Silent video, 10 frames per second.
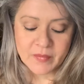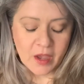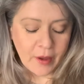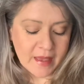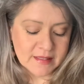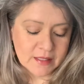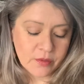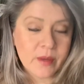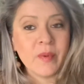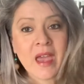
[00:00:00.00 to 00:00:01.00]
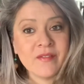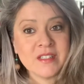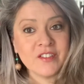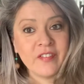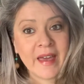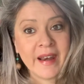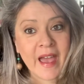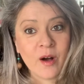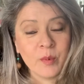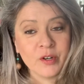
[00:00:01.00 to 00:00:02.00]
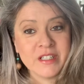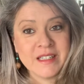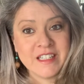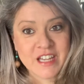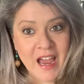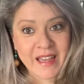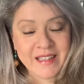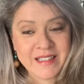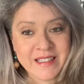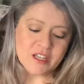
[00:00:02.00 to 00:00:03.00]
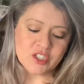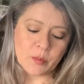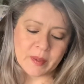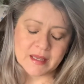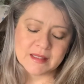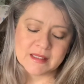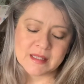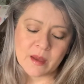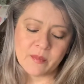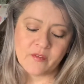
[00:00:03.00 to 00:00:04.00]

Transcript: Okay, so then we have this Fat Albert jacket. So pick this up